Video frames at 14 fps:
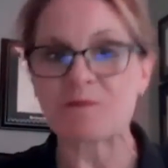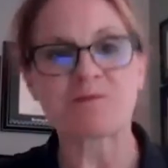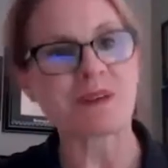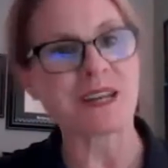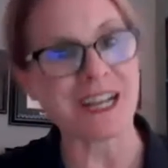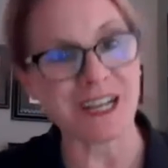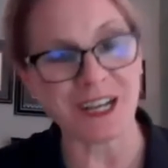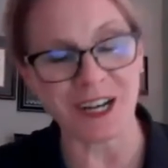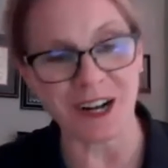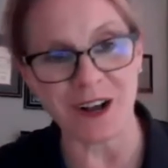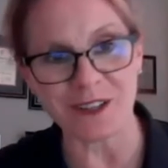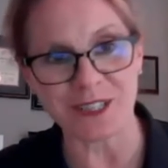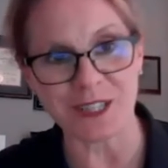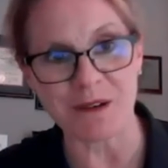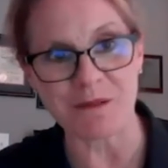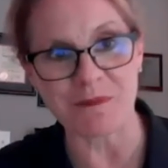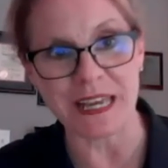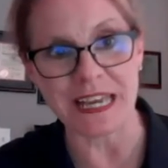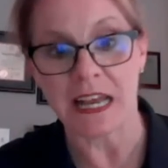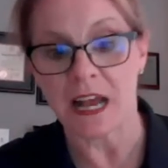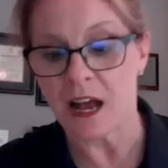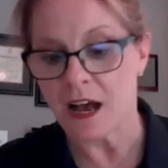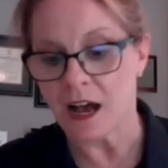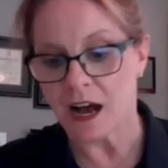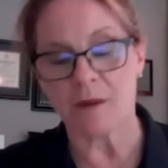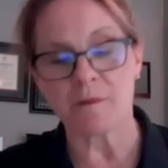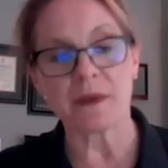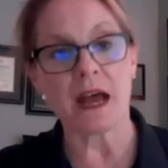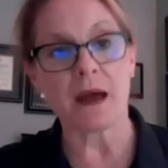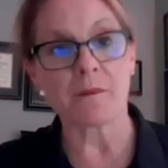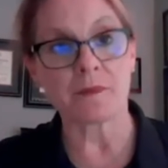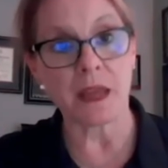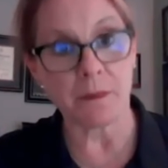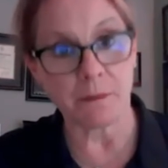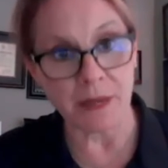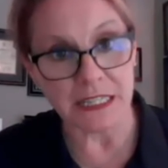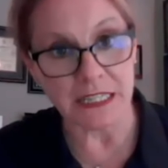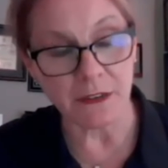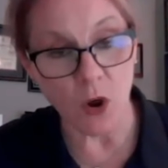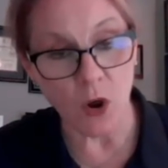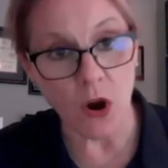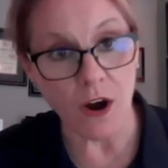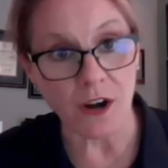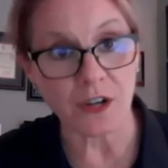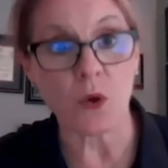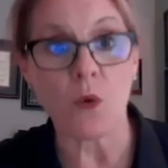but it could also be a piece of art,